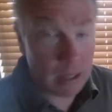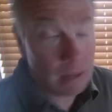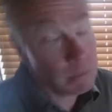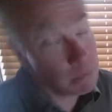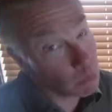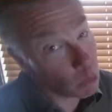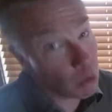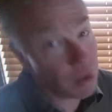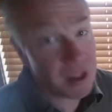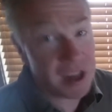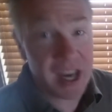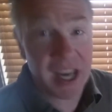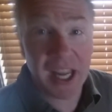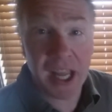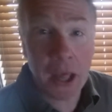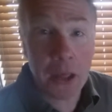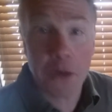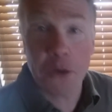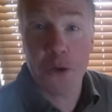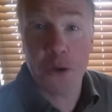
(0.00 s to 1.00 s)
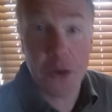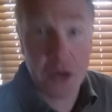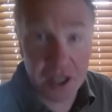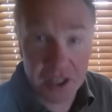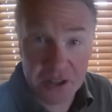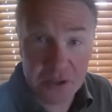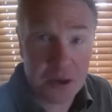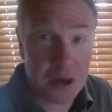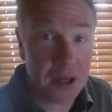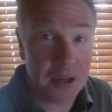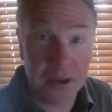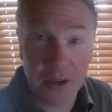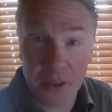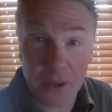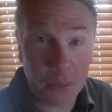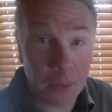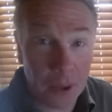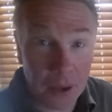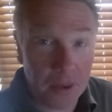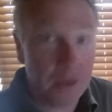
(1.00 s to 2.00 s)
more than any other shooting instructor in
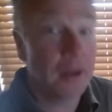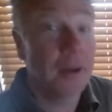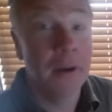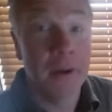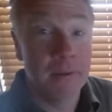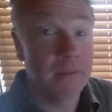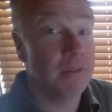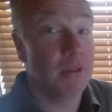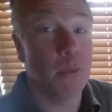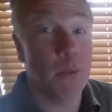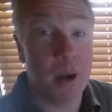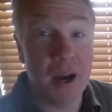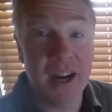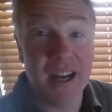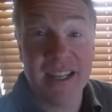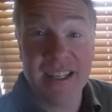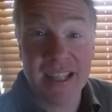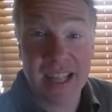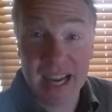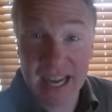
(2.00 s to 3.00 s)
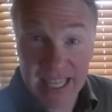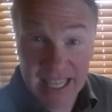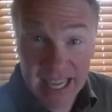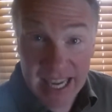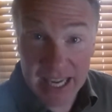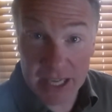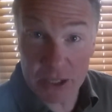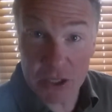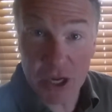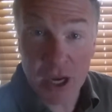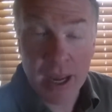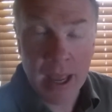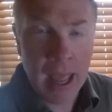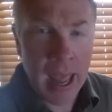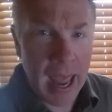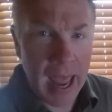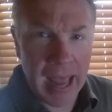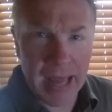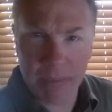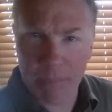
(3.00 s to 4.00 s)
the world for what it is that I teach.
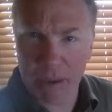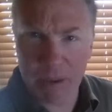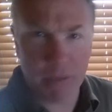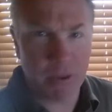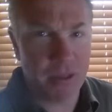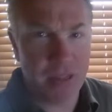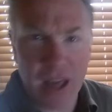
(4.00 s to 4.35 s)
And people